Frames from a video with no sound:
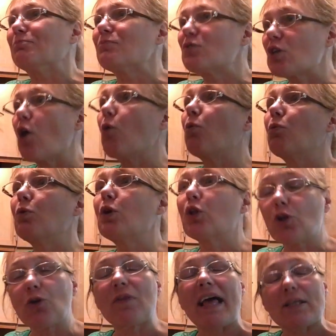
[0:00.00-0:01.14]
So you
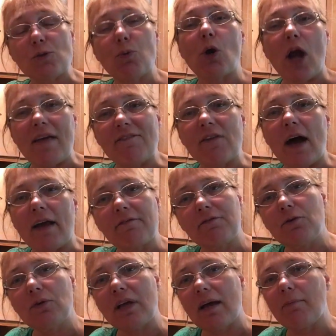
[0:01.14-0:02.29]
learn, that's where I find
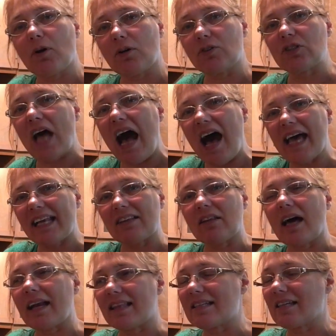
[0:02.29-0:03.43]
food chemicals hide a
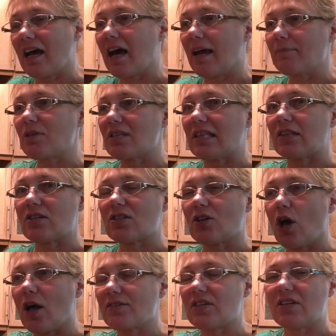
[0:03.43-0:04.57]
lot of the times, is in the
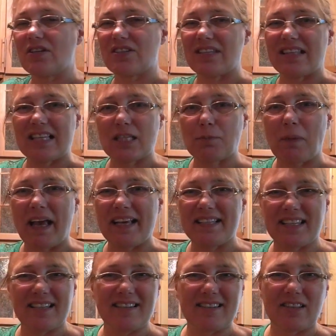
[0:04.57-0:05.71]
sauces and the
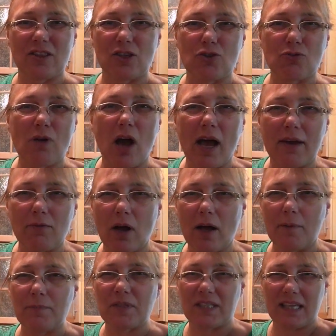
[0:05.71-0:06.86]
spices and the dry
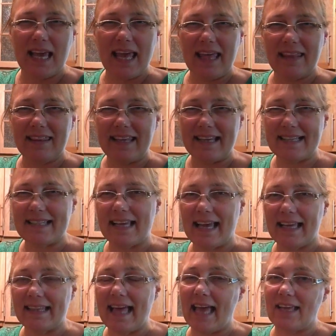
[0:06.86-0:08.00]
rubs, things
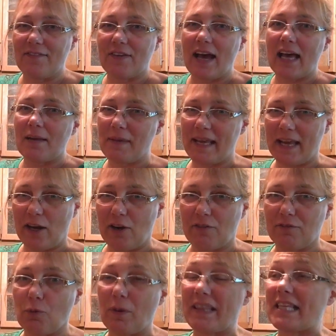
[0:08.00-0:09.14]
like that. You've got to be
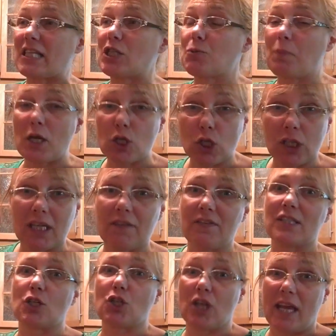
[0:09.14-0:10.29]
careful with, especially if
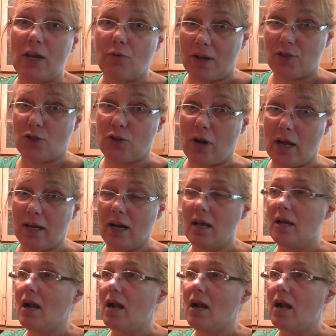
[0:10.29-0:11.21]
it's a chain restaurant.